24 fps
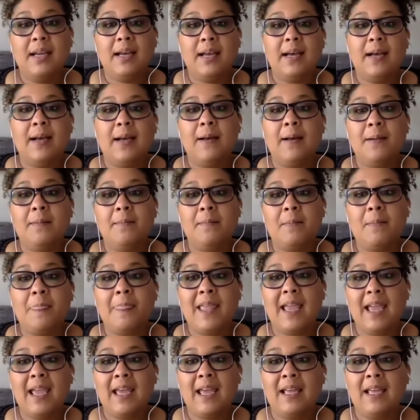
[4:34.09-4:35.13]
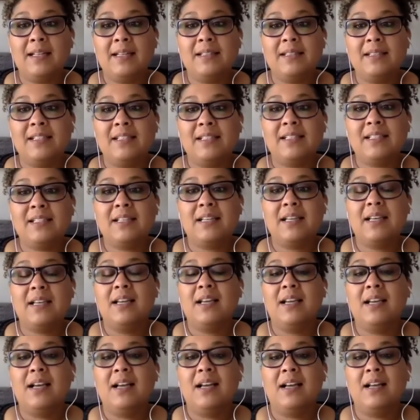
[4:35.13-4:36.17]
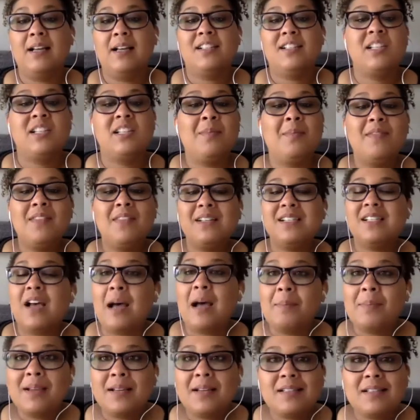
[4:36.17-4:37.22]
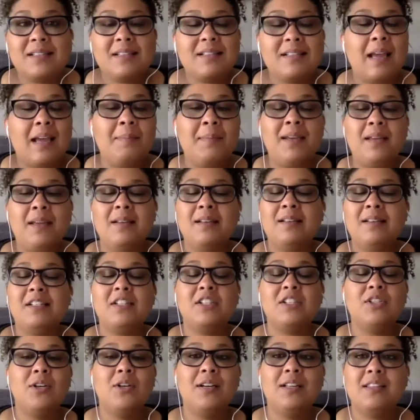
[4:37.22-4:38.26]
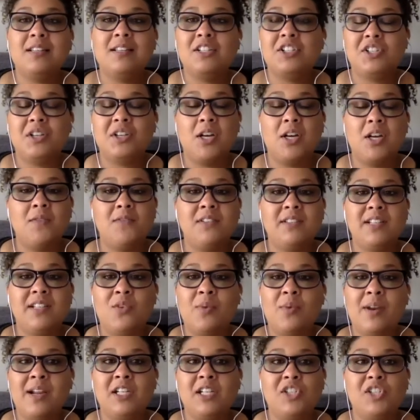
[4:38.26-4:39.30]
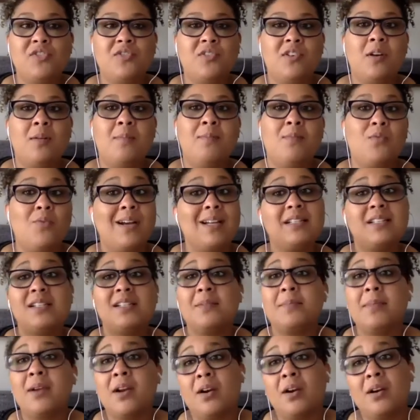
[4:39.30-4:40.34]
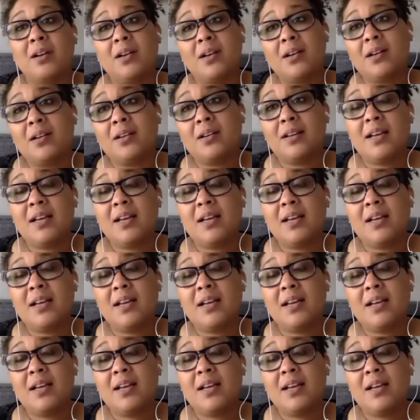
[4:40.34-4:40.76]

Um, and uh, some of the topics, I mean, just look at the shelves, they range from race in America